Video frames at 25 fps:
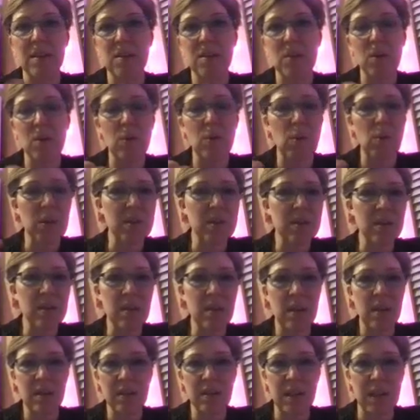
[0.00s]
So it was
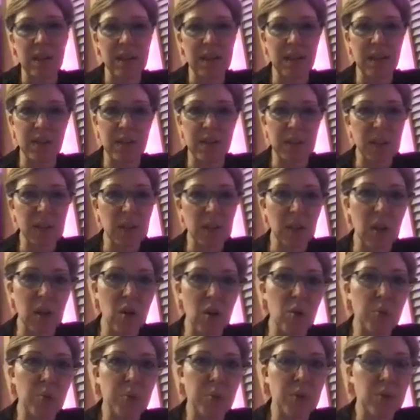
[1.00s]
a kind of a
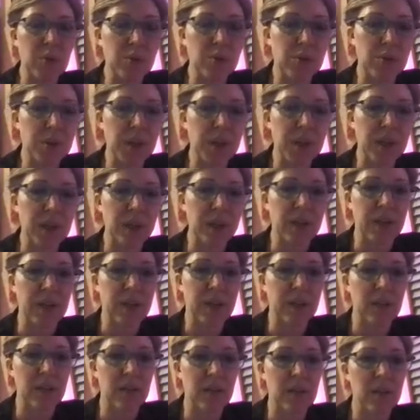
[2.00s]
global
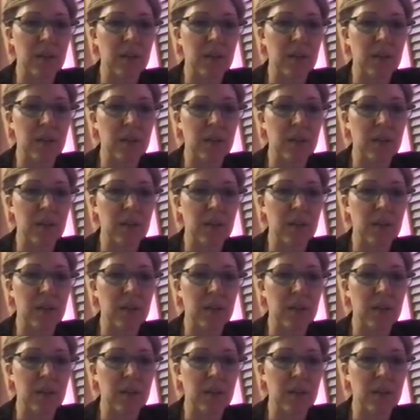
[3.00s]
sharing.